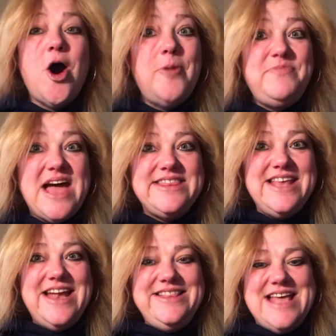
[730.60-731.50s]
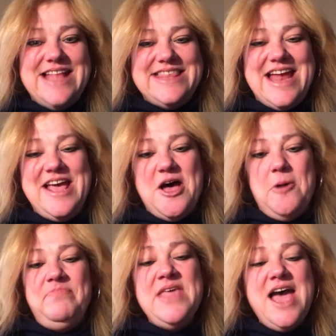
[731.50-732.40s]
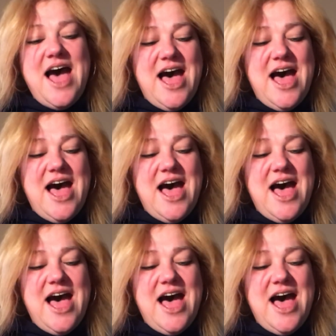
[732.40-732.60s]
Hope that that, that helped.